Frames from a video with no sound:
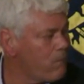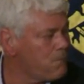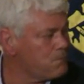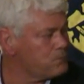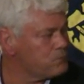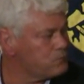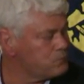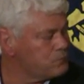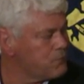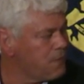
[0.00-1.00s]
You mentioned
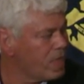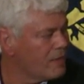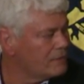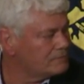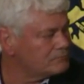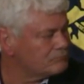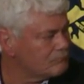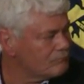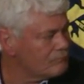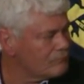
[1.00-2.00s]
how your grandfather
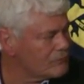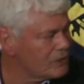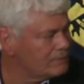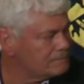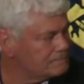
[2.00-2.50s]
started a dairy